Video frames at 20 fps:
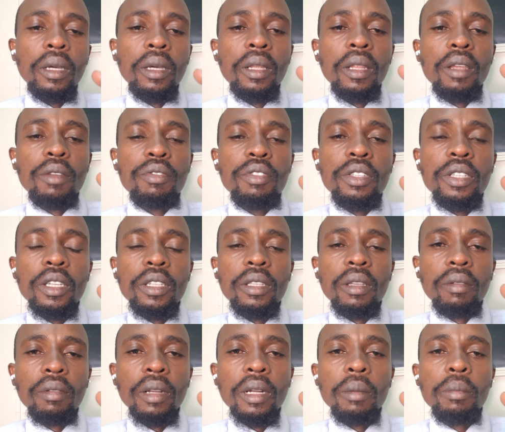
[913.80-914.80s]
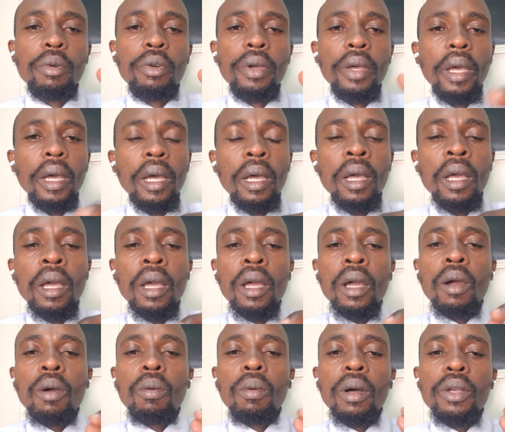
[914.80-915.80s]
the feature is available where
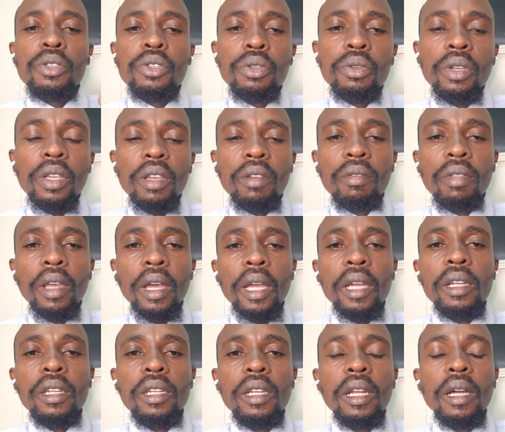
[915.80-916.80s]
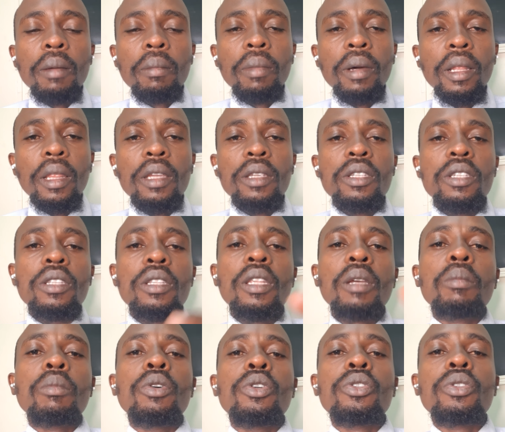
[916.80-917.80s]
once you give the ID number, the
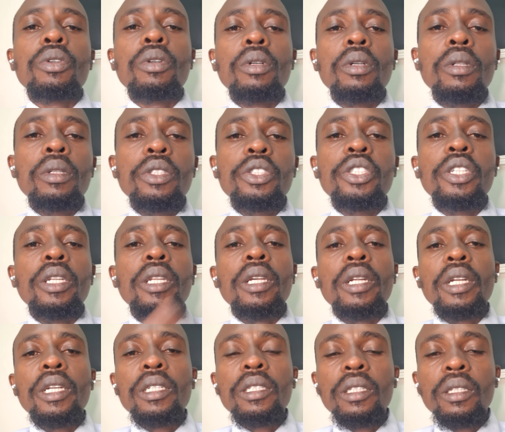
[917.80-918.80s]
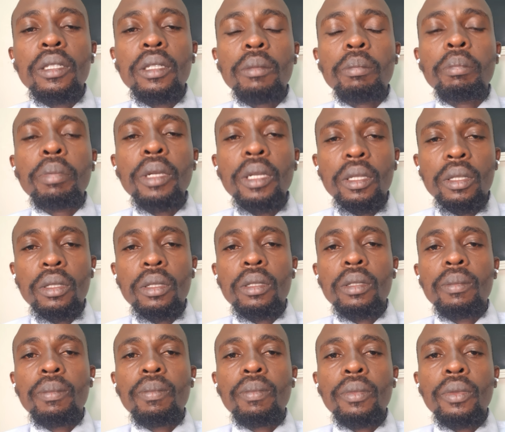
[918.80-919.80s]
system also generates picks
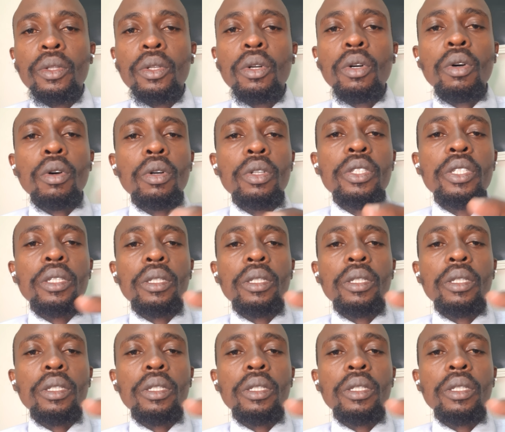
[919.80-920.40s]
or